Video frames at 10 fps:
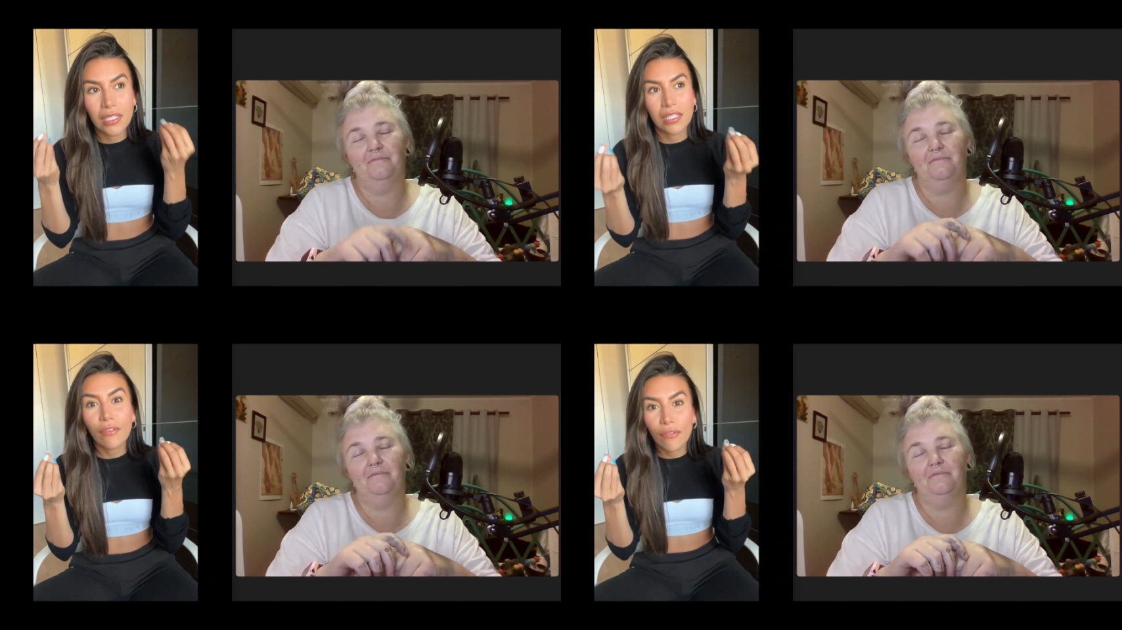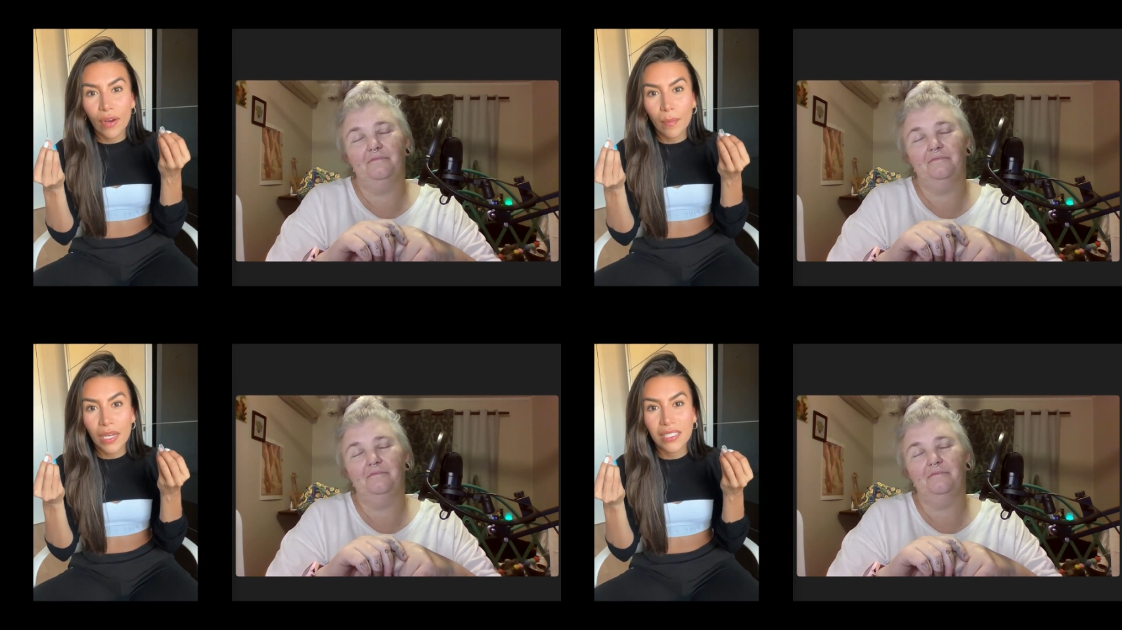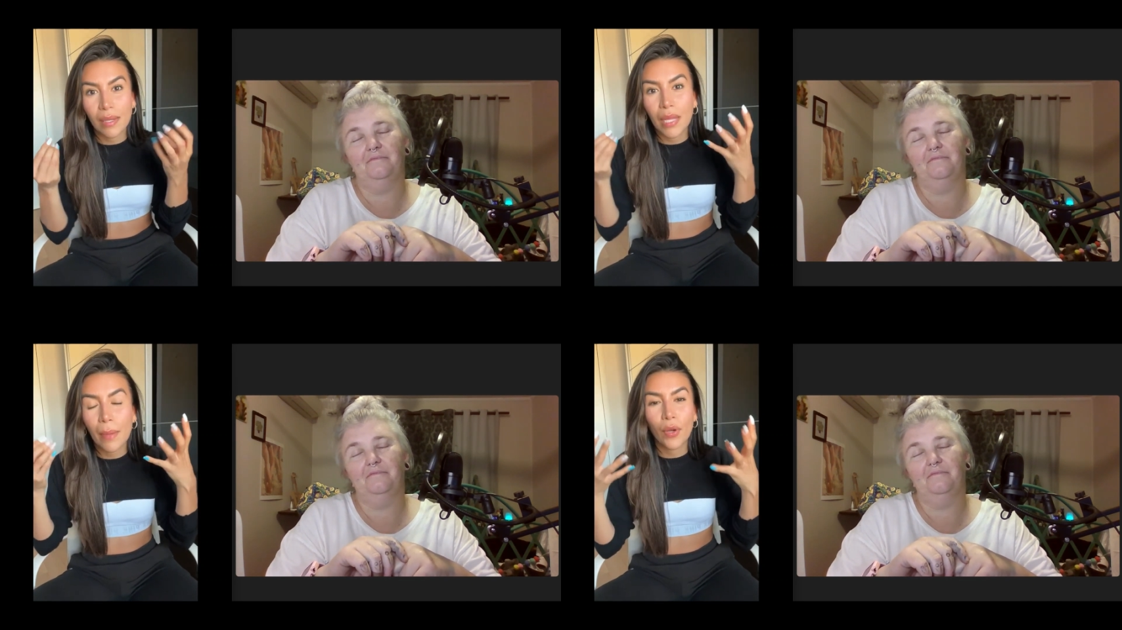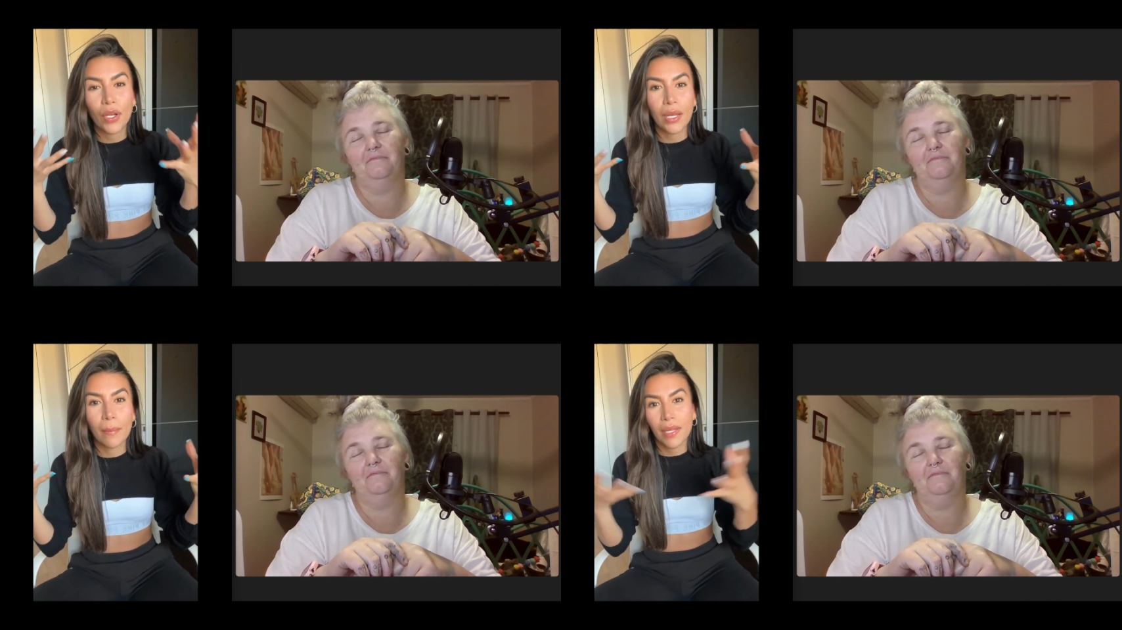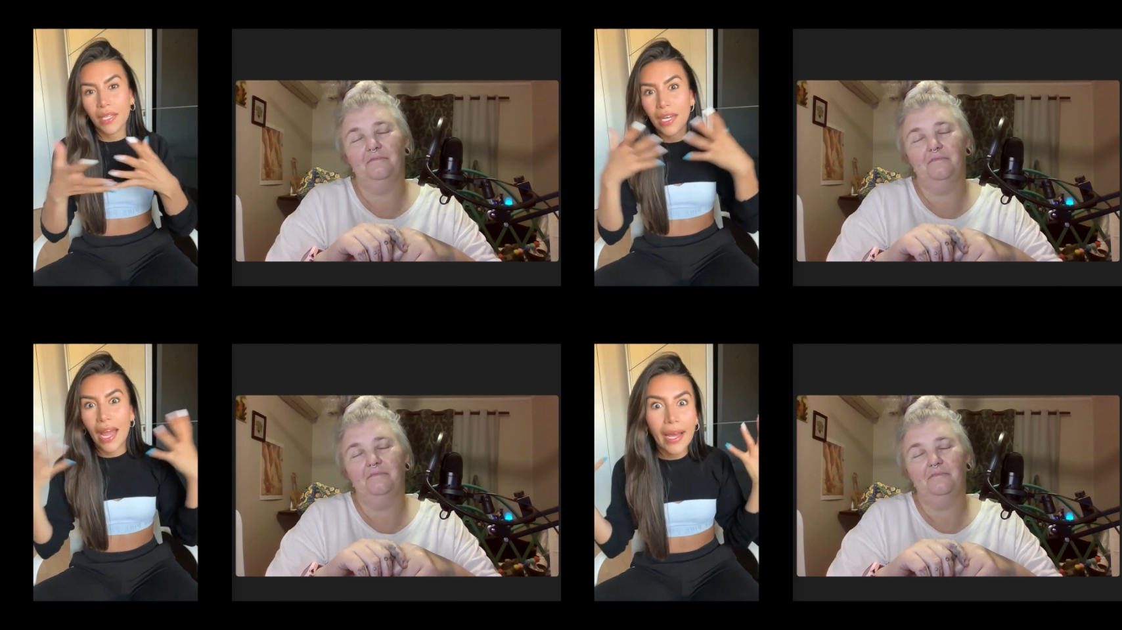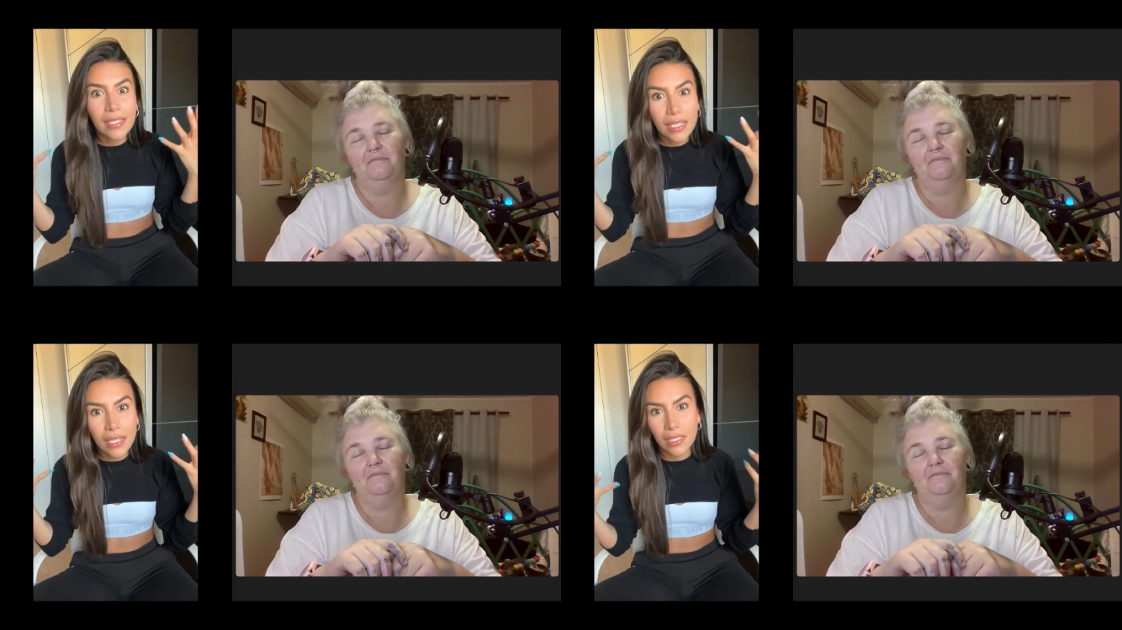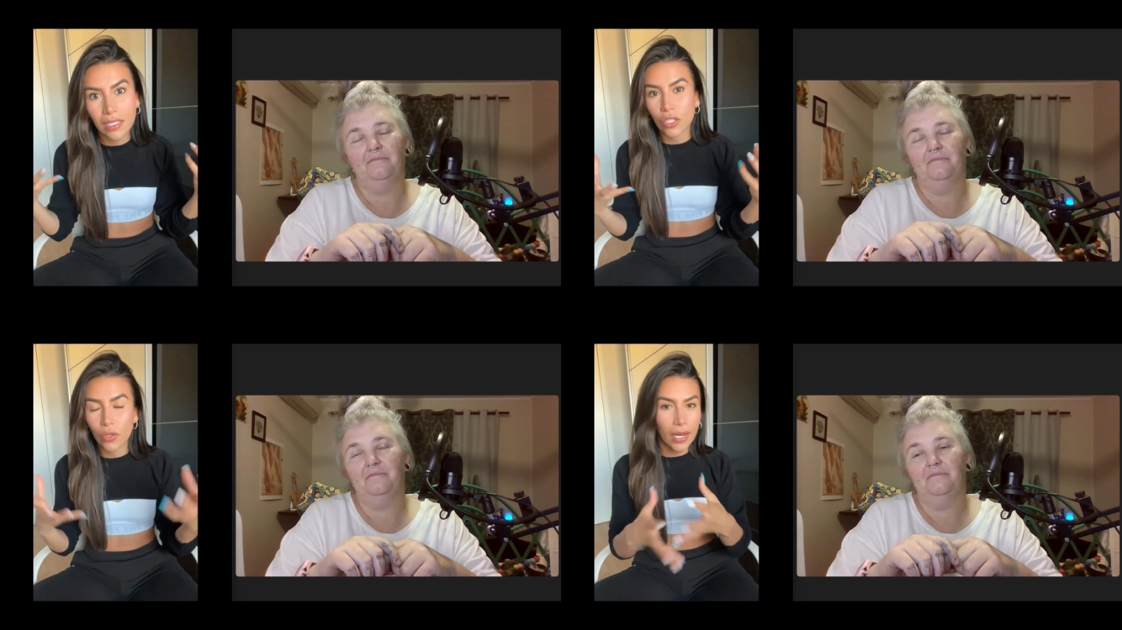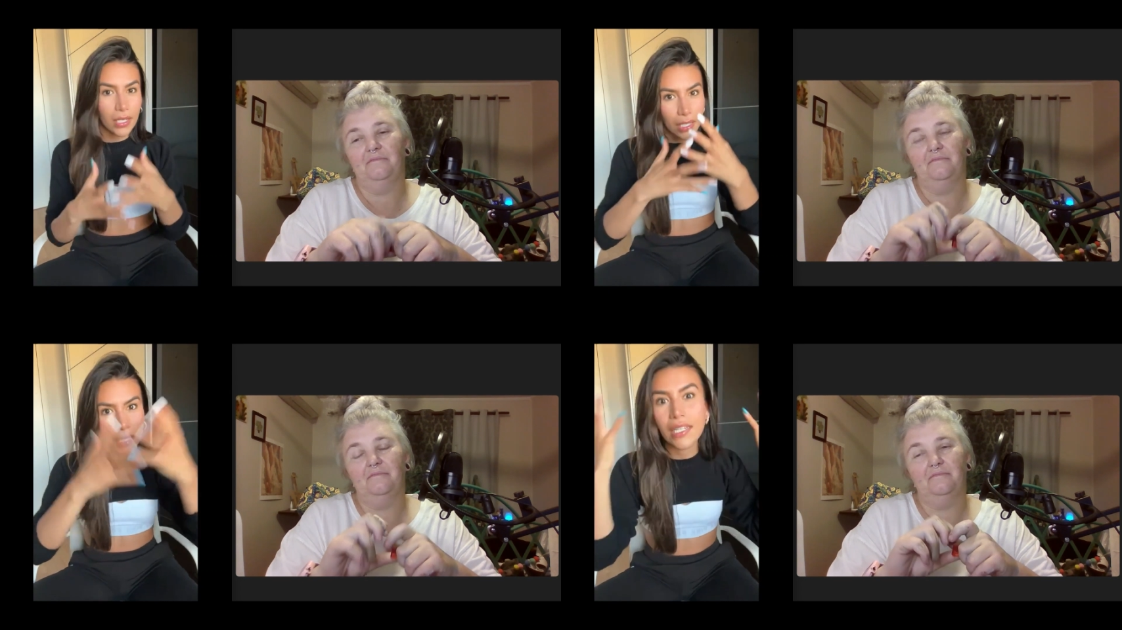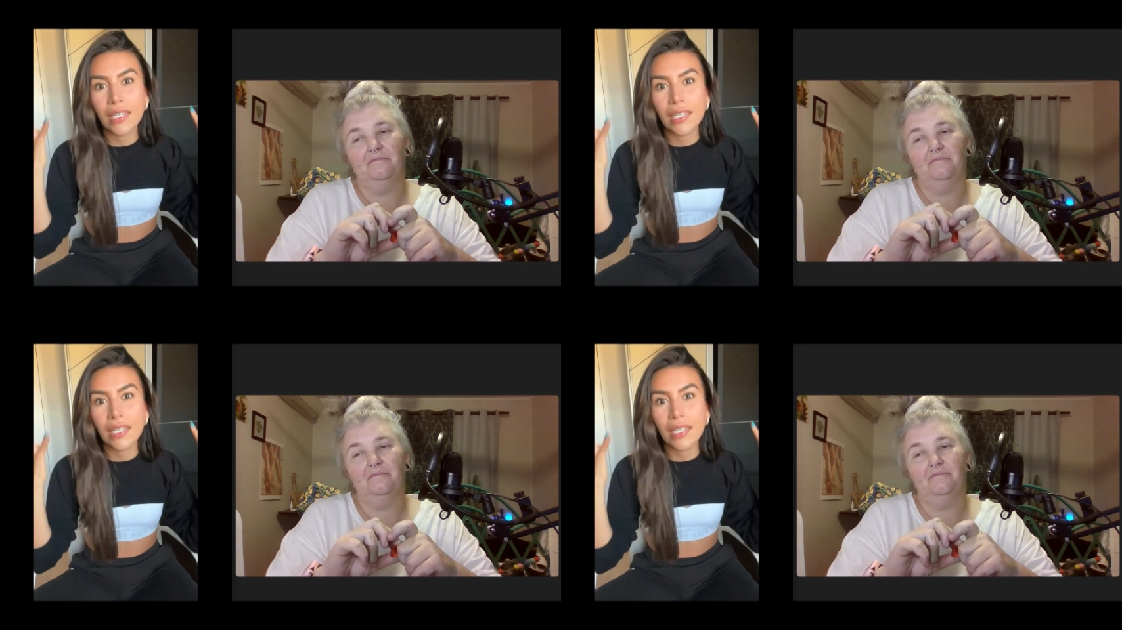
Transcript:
Speaker 1: is different because I'm not putting a million acids and trying to